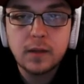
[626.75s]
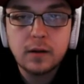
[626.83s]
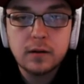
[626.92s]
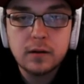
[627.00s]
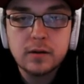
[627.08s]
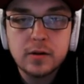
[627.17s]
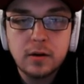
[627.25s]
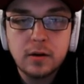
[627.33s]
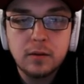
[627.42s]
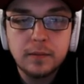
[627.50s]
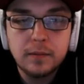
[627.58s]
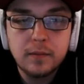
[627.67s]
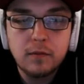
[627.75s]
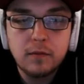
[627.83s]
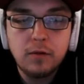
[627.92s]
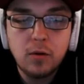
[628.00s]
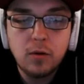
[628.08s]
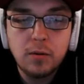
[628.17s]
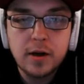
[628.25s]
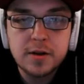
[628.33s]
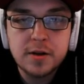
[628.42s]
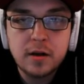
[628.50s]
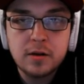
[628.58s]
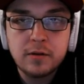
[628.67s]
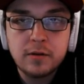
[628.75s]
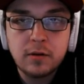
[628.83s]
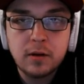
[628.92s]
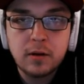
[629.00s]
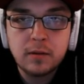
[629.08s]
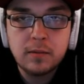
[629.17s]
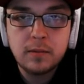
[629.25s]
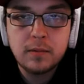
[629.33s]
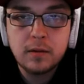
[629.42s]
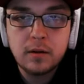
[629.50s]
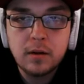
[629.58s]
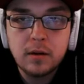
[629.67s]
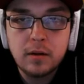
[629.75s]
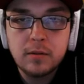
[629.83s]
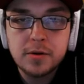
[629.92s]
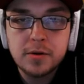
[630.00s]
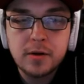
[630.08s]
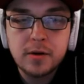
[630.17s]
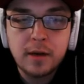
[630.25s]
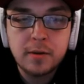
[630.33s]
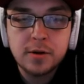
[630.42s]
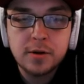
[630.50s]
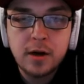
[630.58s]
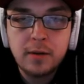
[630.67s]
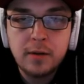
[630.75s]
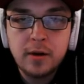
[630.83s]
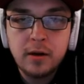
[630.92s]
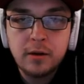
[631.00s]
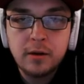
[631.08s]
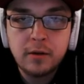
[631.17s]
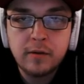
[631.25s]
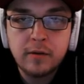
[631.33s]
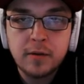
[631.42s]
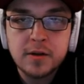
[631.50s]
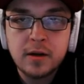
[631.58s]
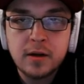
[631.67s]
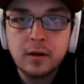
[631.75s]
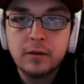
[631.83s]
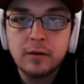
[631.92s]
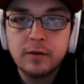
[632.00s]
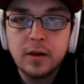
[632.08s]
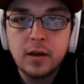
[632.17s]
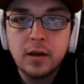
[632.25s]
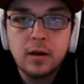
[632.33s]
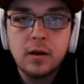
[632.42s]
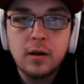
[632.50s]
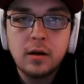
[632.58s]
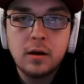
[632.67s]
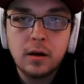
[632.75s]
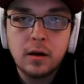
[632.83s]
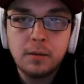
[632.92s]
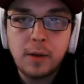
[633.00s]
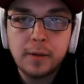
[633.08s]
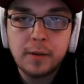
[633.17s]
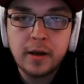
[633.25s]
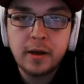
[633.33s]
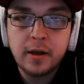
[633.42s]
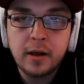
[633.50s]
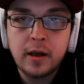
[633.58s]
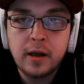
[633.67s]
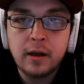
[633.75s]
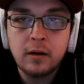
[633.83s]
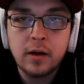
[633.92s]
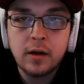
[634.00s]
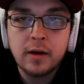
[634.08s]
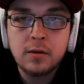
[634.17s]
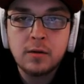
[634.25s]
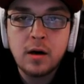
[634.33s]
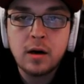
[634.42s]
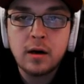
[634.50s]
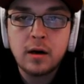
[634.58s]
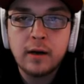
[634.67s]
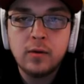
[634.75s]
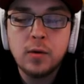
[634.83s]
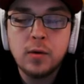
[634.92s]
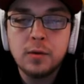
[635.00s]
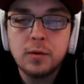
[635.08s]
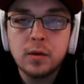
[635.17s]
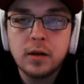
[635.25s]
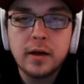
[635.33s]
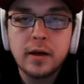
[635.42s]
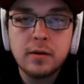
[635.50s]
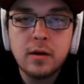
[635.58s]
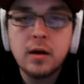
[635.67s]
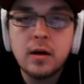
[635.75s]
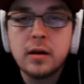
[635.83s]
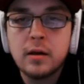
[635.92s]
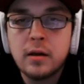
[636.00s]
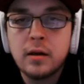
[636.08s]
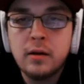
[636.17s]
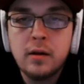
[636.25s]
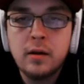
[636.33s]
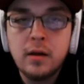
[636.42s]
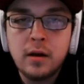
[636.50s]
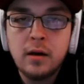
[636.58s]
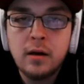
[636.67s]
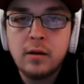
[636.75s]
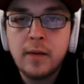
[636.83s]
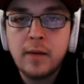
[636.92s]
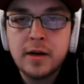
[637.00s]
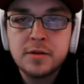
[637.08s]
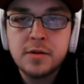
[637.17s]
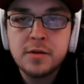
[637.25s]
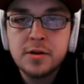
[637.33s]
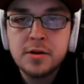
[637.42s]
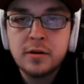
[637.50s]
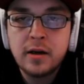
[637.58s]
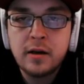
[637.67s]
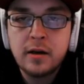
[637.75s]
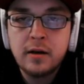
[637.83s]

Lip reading: So 4 prize cards for Mr. Dapper DraBy, 3 for myself. I'm getting a Lycanroc. I have a 1/1 Lycanroc in the Madison Regional deck here,